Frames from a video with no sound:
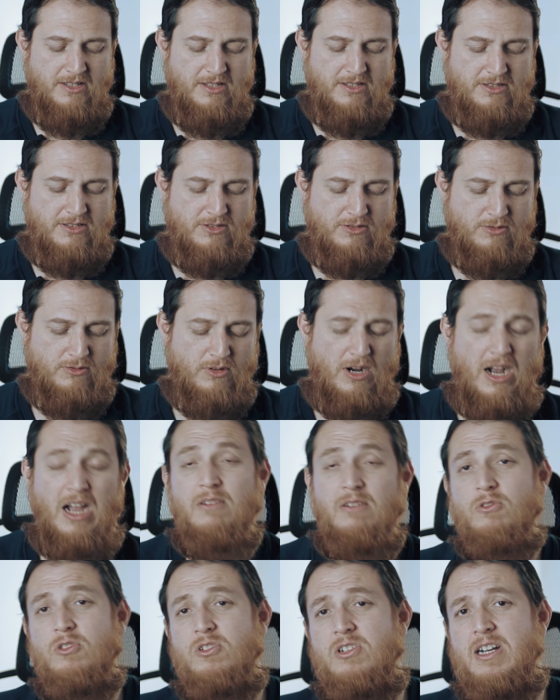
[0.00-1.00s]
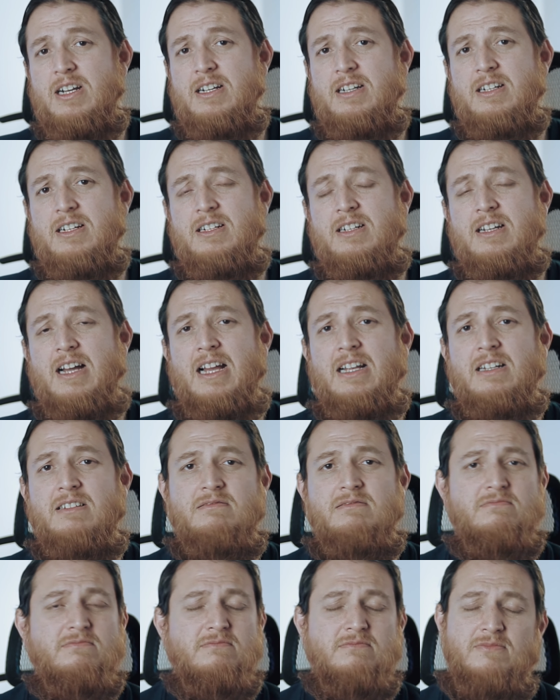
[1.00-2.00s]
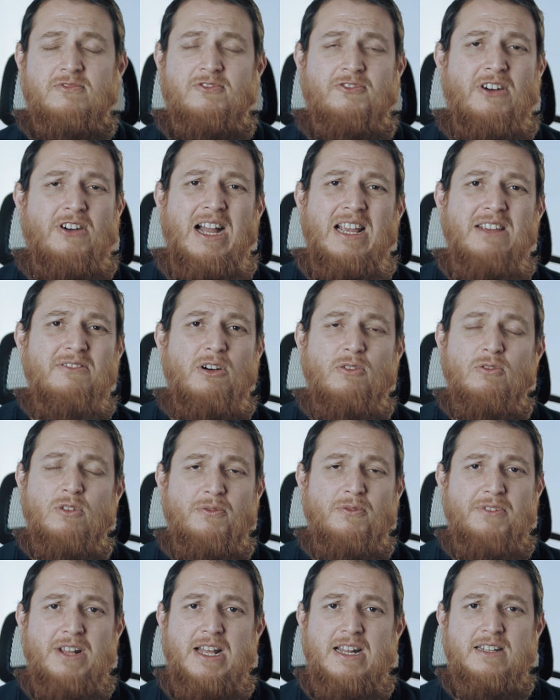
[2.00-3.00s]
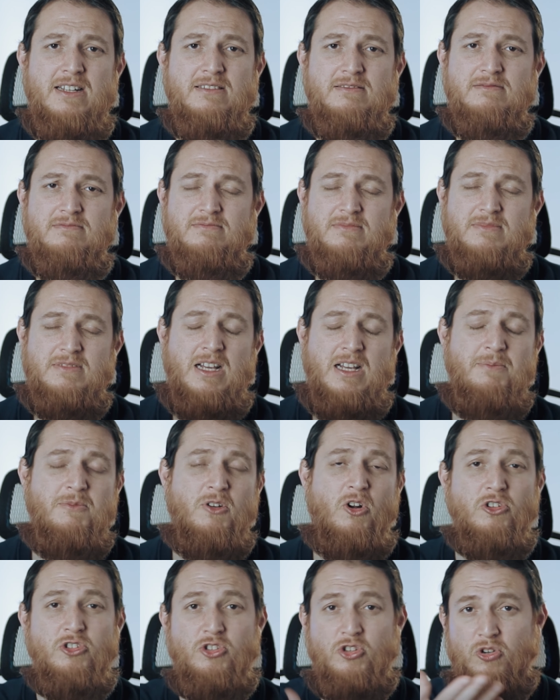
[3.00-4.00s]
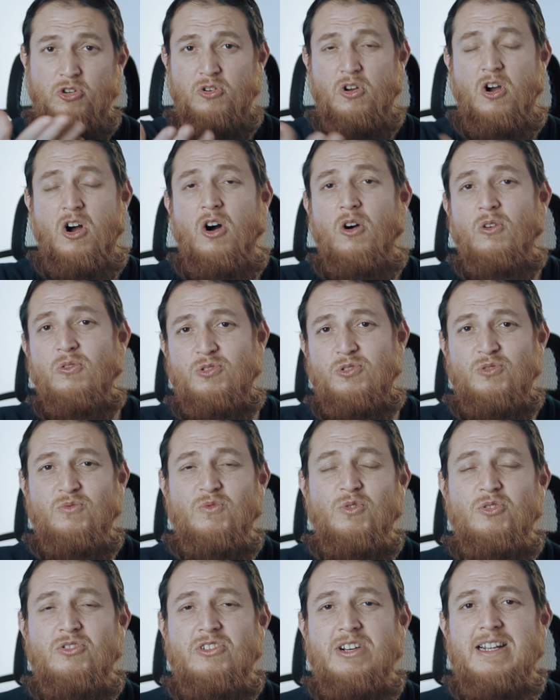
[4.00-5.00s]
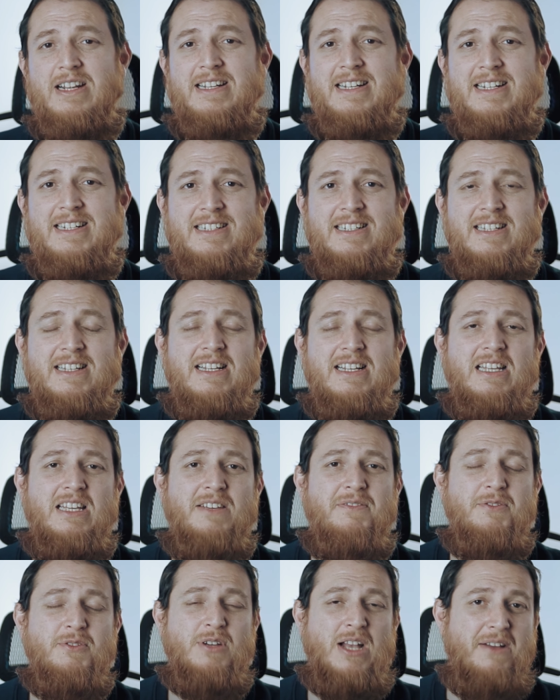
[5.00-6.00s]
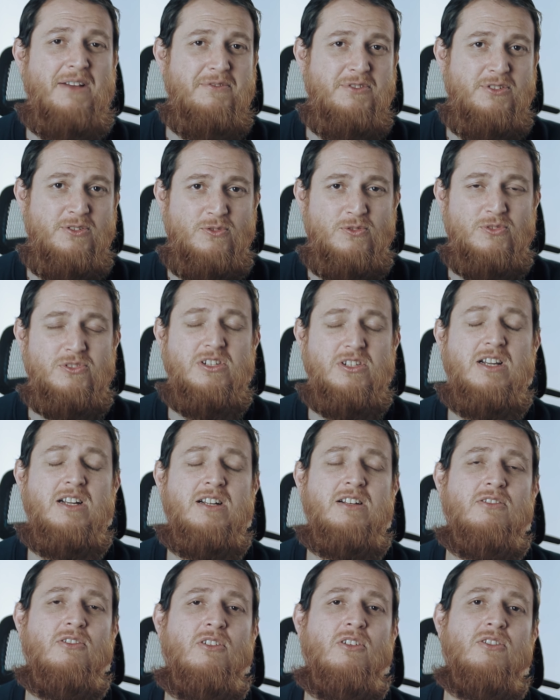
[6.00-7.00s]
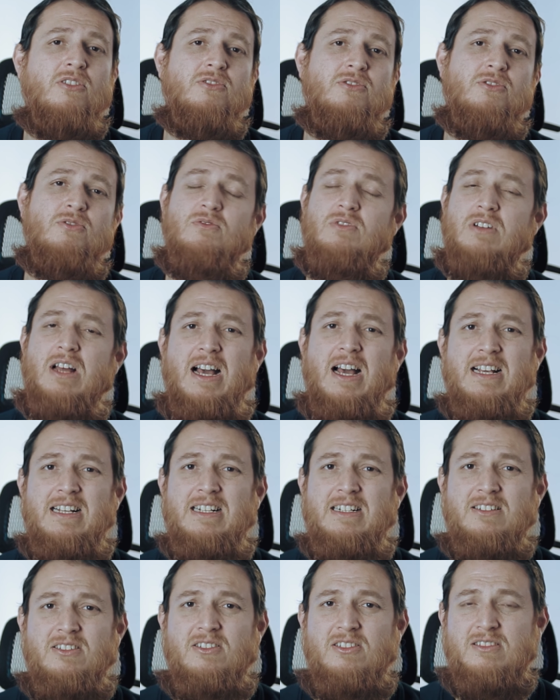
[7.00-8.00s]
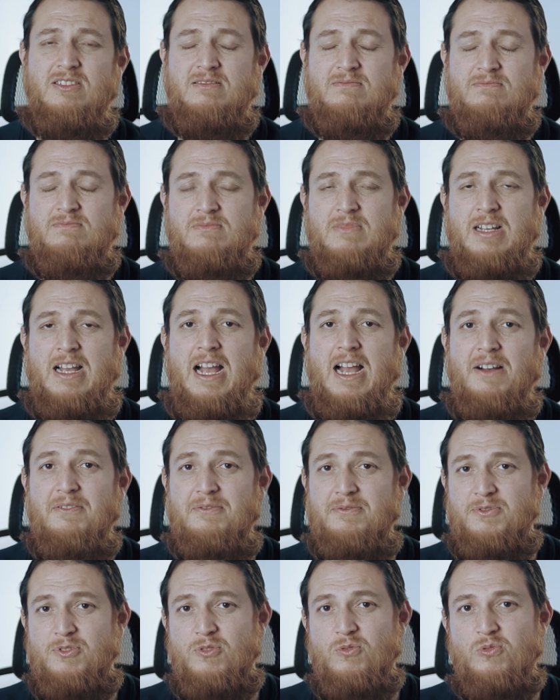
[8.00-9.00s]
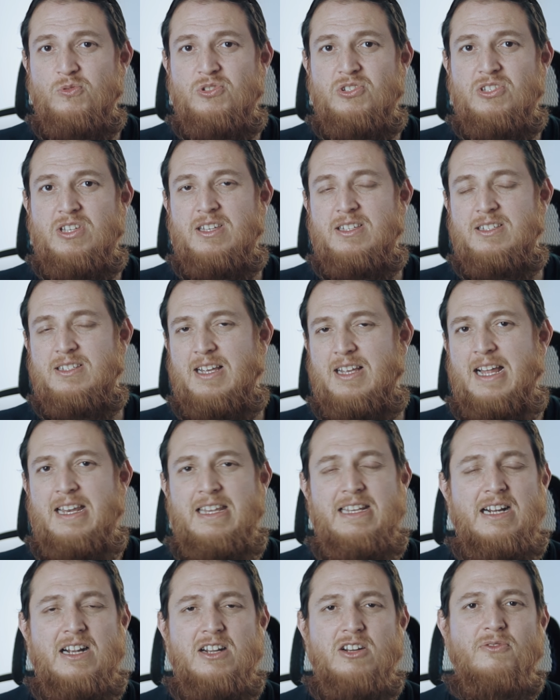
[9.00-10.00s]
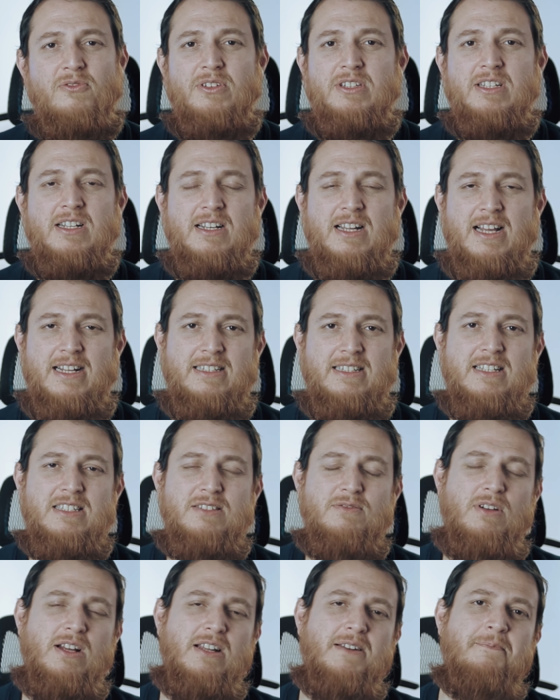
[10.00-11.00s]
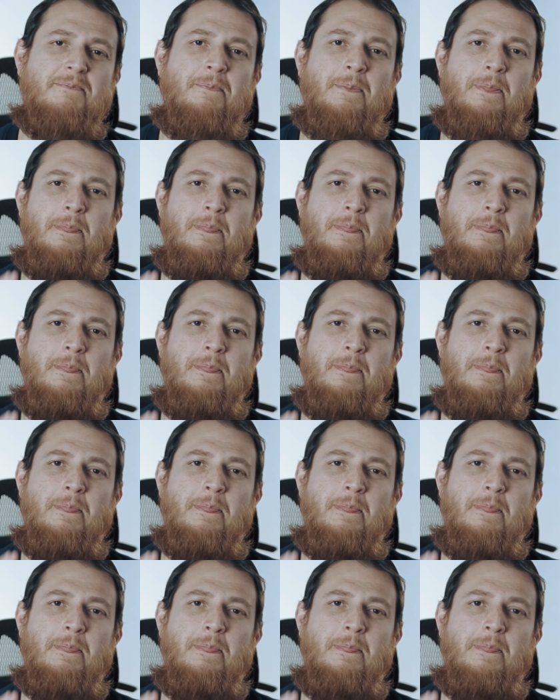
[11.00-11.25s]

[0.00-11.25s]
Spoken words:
So I would rate it like 5 out of 10. I'm not sure how you would rate it, if you have used it or you like or have used any kind of attar like this one.